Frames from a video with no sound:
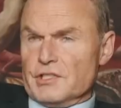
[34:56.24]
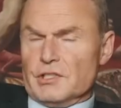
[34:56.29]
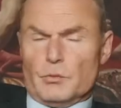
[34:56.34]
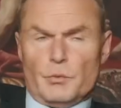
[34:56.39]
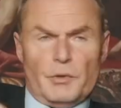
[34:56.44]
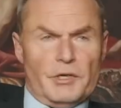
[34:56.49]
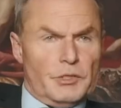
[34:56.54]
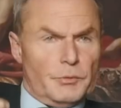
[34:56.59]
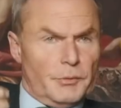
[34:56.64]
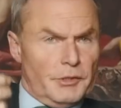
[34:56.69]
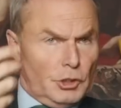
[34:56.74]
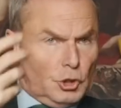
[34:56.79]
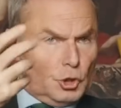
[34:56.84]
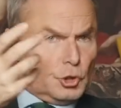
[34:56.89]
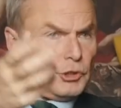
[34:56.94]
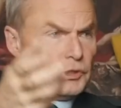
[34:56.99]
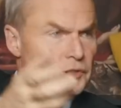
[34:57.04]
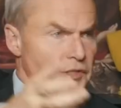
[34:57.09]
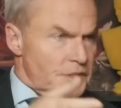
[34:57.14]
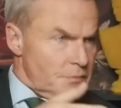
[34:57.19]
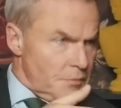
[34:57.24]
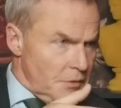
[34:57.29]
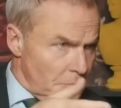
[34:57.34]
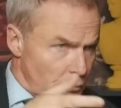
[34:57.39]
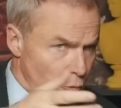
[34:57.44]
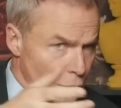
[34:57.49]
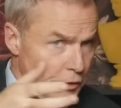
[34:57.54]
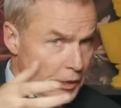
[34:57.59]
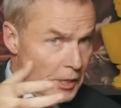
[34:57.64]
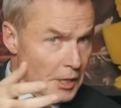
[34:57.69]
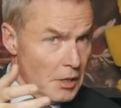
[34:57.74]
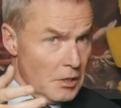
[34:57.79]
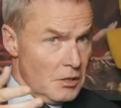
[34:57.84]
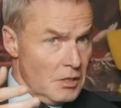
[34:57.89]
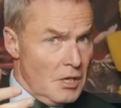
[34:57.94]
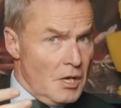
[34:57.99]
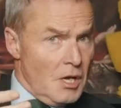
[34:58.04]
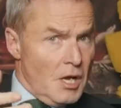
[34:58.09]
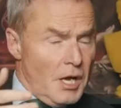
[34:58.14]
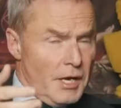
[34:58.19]
in the way that we look at these people now.
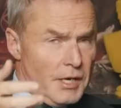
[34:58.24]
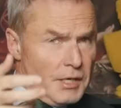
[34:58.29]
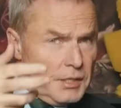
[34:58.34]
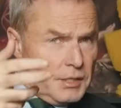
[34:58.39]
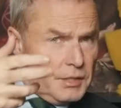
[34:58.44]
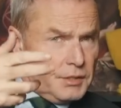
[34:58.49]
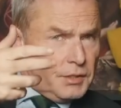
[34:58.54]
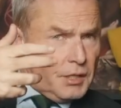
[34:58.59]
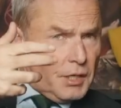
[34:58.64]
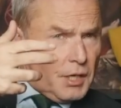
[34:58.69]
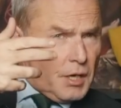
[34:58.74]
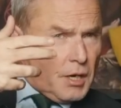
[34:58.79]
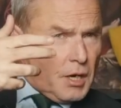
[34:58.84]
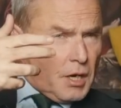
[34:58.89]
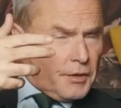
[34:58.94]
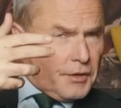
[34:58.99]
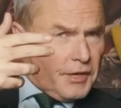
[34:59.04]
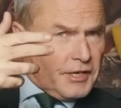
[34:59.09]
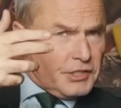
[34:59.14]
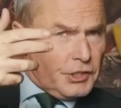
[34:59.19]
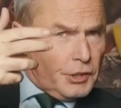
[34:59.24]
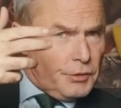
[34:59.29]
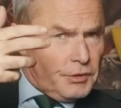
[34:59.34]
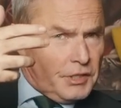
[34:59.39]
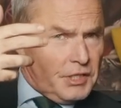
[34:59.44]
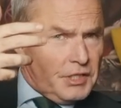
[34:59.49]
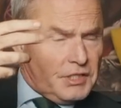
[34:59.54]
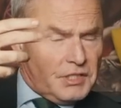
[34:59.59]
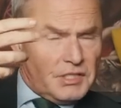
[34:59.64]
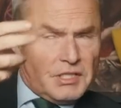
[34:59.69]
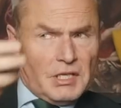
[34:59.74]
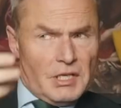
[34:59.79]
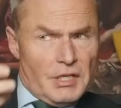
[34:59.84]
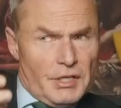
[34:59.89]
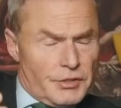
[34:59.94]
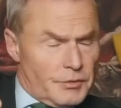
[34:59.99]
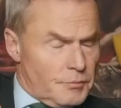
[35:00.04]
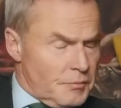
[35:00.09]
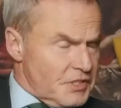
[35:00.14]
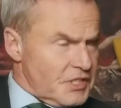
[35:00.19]
And they don't endear
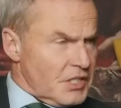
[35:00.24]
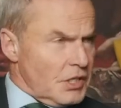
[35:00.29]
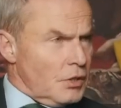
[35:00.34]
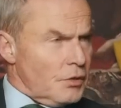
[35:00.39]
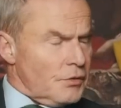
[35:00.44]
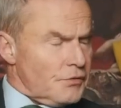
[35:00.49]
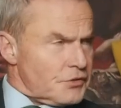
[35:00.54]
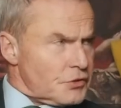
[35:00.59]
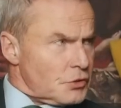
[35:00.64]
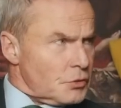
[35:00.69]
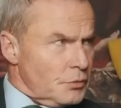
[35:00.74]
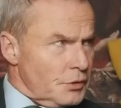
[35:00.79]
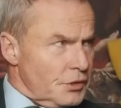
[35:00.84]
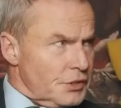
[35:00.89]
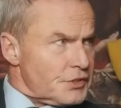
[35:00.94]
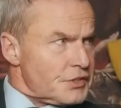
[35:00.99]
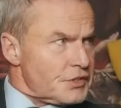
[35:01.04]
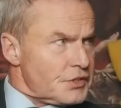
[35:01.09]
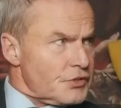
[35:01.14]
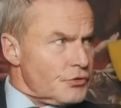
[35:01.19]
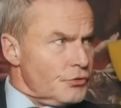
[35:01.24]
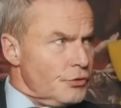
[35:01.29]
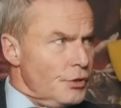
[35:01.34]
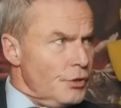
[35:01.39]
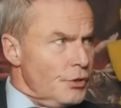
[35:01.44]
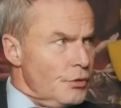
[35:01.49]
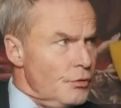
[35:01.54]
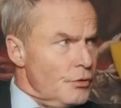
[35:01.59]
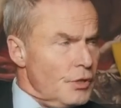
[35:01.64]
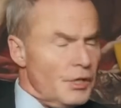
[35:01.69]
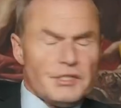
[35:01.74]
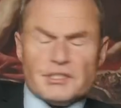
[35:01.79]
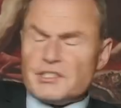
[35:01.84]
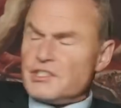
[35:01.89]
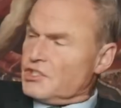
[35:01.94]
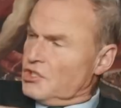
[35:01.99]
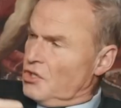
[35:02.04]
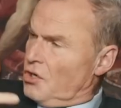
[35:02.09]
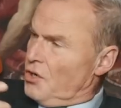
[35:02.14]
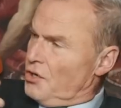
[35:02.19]
themselves to us, you know, and
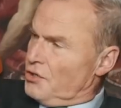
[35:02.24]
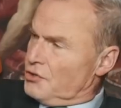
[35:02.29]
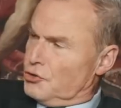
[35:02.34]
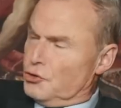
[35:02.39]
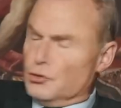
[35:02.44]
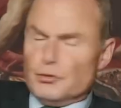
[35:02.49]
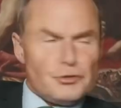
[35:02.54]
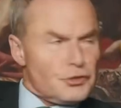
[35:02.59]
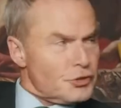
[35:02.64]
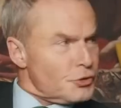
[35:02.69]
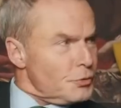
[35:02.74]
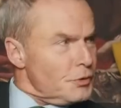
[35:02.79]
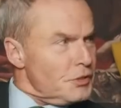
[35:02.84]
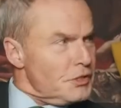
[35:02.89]
stars used to